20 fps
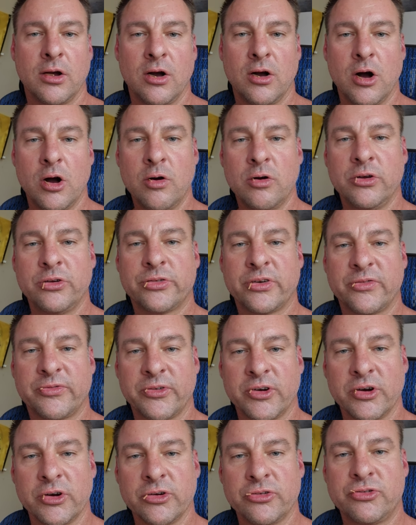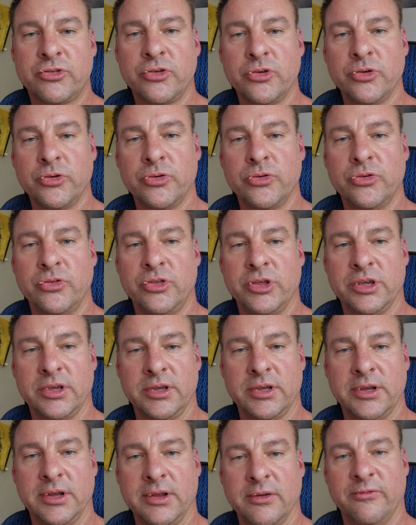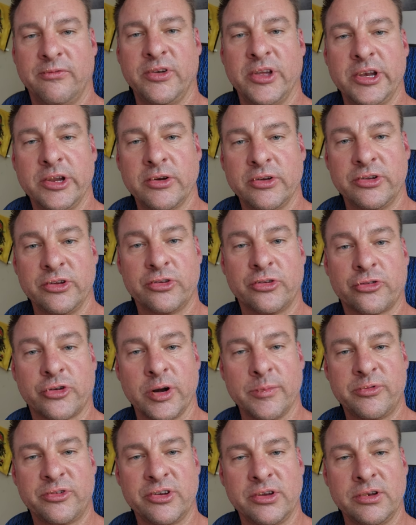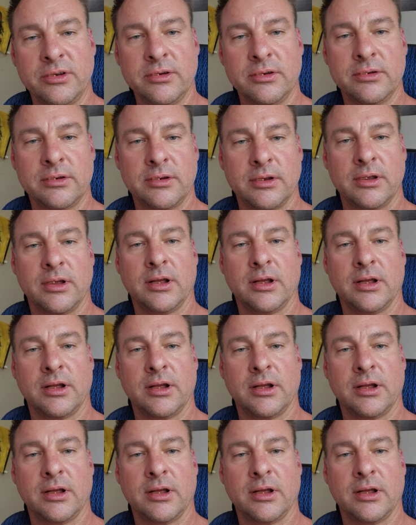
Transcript: always refer to the video description.